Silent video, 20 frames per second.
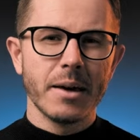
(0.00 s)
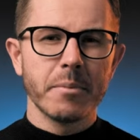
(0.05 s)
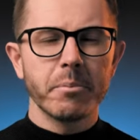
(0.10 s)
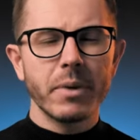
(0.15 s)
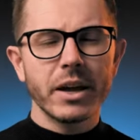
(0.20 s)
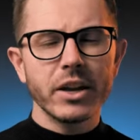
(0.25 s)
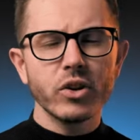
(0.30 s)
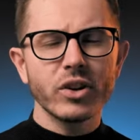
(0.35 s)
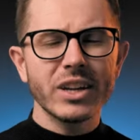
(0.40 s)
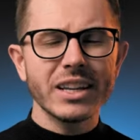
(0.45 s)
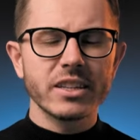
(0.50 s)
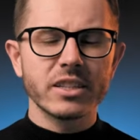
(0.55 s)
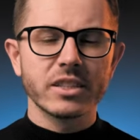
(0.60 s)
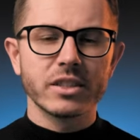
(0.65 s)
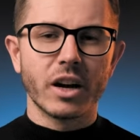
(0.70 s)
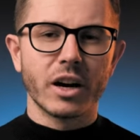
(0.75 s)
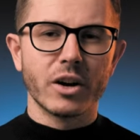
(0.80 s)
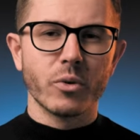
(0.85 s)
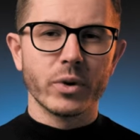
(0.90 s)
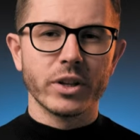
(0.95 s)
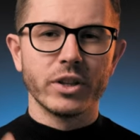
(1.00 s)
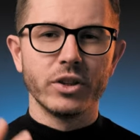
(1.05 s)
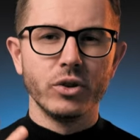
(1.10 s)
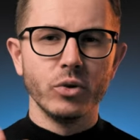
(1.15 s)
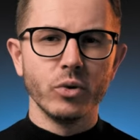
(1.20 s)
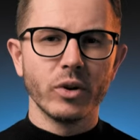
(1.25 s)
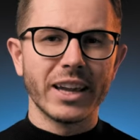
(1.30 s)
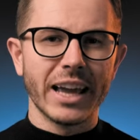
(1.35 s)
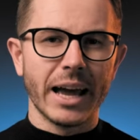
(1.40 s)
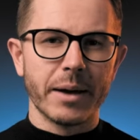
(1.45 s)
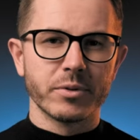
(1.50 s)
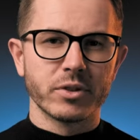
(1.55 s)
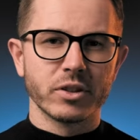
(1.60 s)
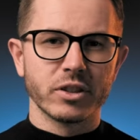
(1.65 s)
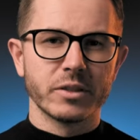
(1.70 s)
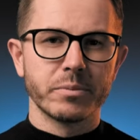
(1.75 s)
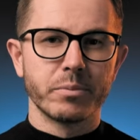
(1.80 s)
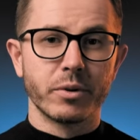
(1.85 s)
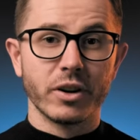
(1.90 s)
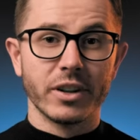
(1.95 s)
but you can start with 2
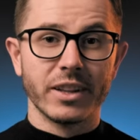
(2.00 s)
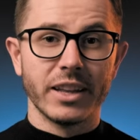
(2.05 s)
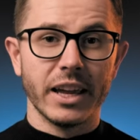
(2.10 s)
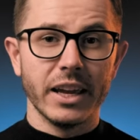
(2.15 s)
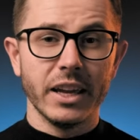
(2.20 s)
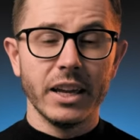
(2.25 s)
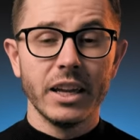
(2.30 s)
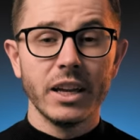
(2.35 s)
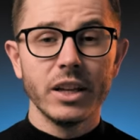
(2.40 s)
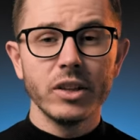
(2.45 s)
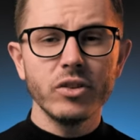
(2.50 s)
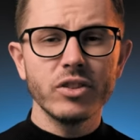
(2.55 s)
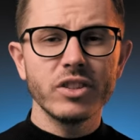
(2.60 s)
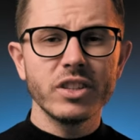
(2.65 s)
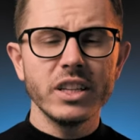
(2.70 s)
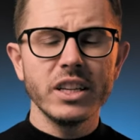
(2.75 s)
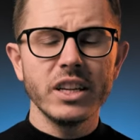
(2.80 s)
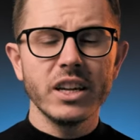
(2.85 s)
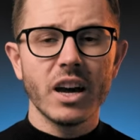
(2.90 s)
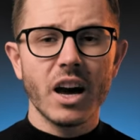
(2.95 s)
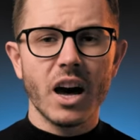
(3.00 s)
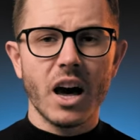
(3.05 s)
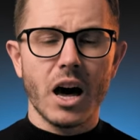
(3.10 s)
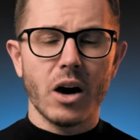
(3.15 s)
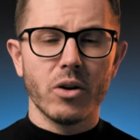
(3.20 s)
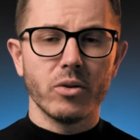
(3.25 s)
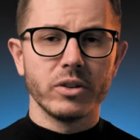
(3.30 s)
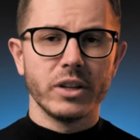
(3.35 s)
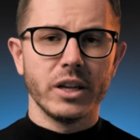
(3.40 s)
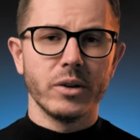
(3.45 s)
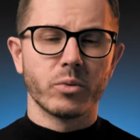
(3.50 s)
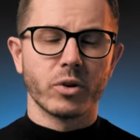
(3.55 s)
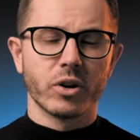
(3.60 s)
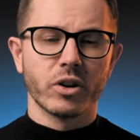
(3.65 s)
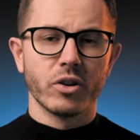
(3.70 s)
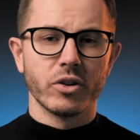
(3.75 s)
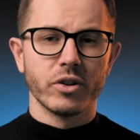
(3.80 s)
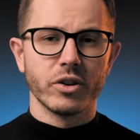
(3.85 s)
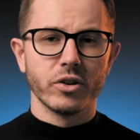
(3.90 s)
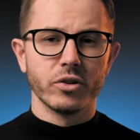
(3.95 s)
capsules per day to see how they
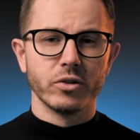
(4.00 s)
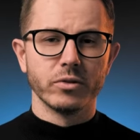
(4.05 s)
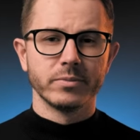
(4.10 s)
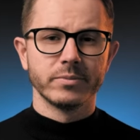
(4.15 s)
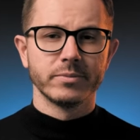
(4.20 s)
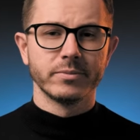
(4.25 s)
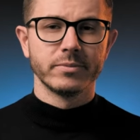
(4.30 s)
work on you.